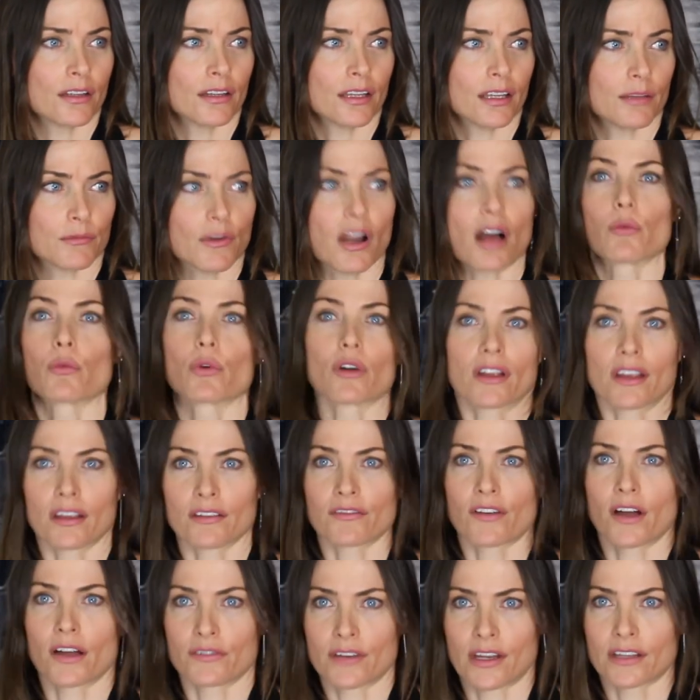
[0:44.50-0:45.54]
am not working
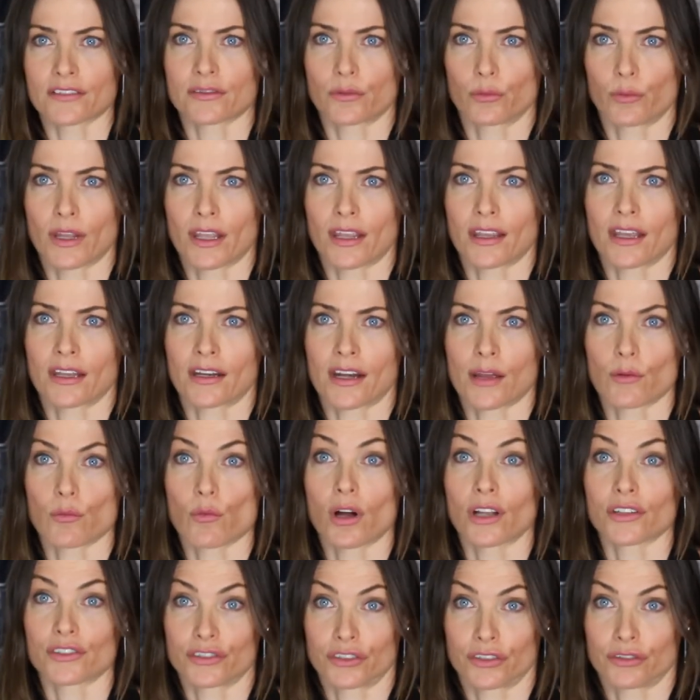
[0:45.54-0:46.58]
5 days a week, and I
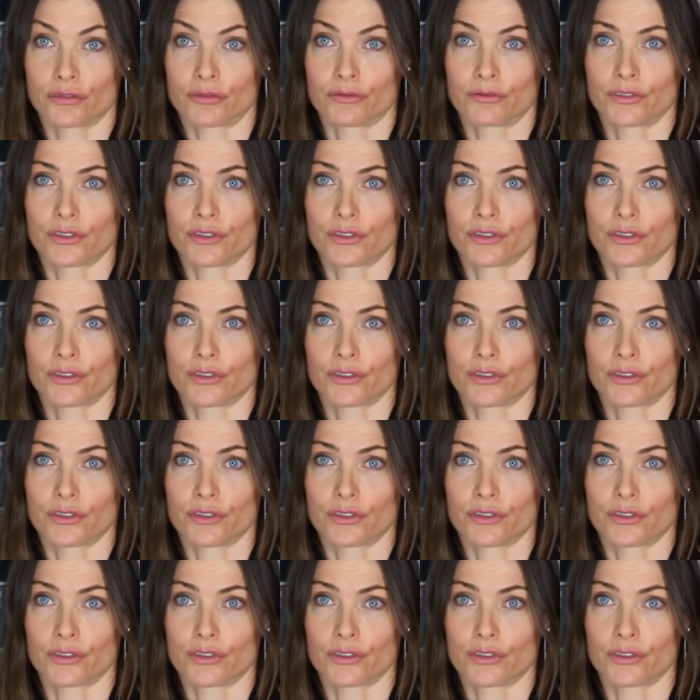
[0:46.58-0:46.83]
want to.